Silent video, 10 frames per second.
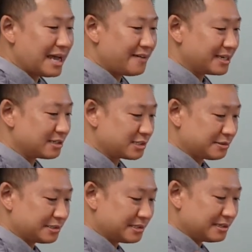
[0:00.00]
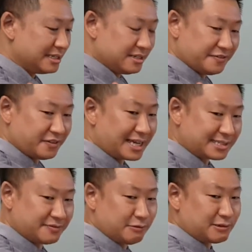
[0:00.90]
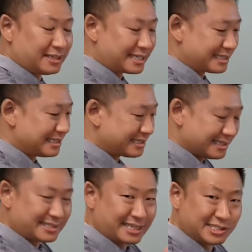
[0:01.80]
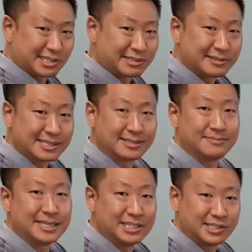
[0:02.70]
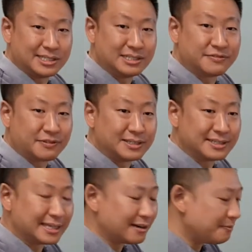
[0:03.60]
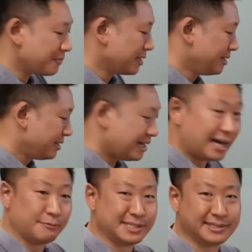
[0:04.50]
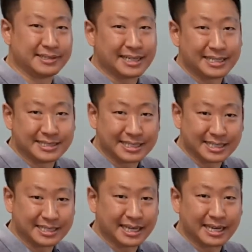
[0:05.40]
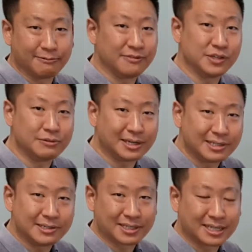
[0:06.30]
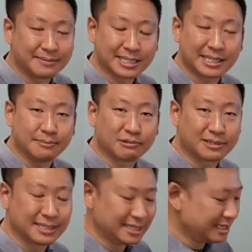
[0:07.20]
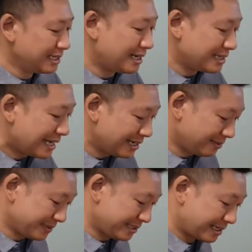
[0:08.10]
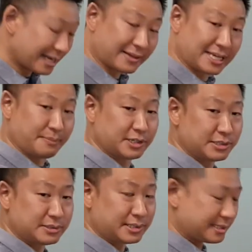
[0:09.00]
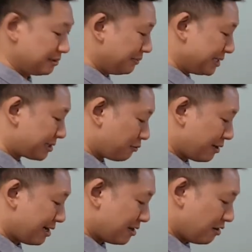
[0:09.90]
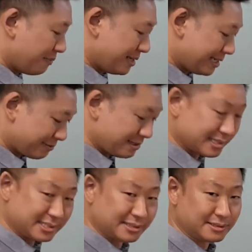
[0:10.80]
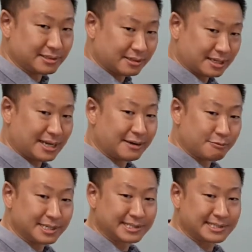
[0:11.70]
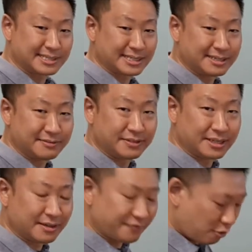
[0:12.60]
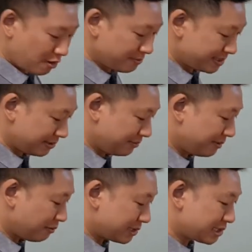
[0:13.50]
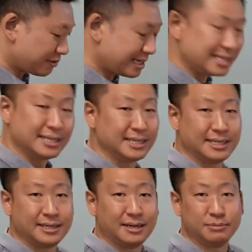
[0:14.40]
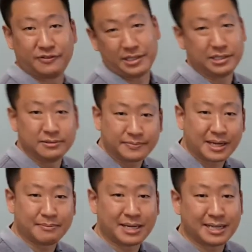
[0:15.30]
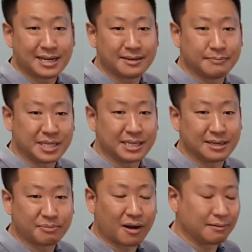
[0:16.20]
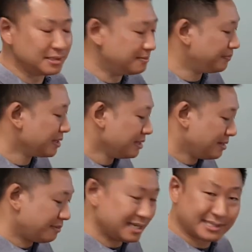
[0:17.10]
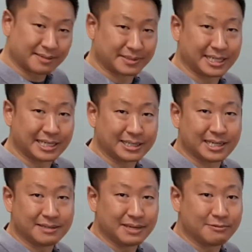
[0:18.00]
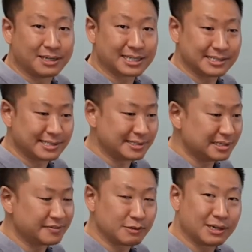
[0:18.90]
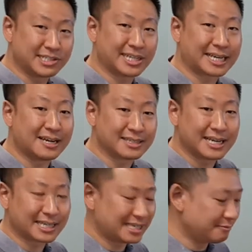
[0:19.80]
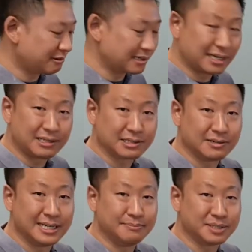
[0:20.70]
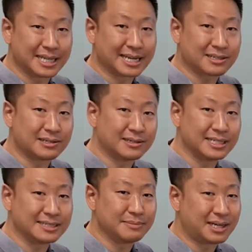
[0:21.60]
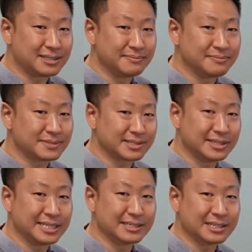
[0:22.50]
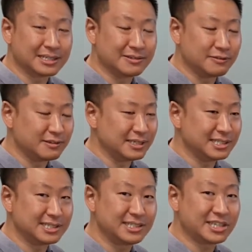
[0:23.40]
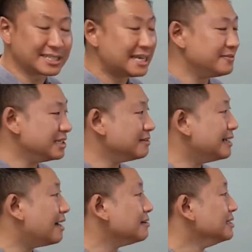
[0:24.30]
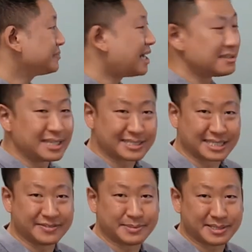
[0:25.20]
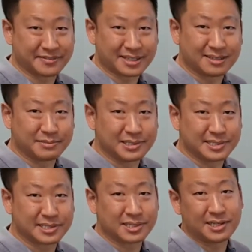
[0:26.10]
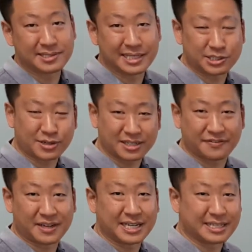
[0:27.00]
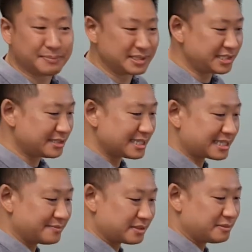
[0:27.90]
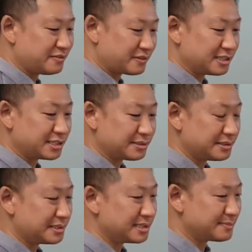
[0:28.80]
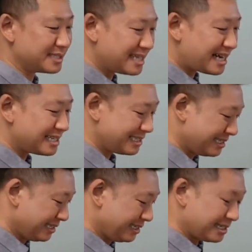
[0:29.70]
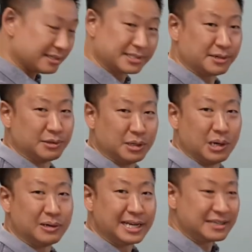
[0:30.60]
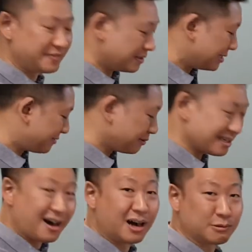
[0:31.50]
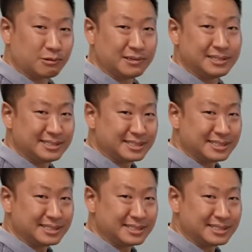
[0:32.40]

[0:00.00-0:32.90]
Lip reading: having your shoulder flexed forward like this can generate some tension in the front there. Recently I did a review on an ergonomic keyboard that helps to kind of keep your shoulders a little bit square and open, as well as your wrists and forearms a little bit more straight. But for you, that may not be a problem, but it's something that you may want to consider. If you want to check out that keyboard, I'll go ahead and put that card at the bottom so that you can go over and check that video out. I don't like to give specific numbers, so I'll say try to find a position that's comfortable for your shoulders, but not so low that you feel it's really awkward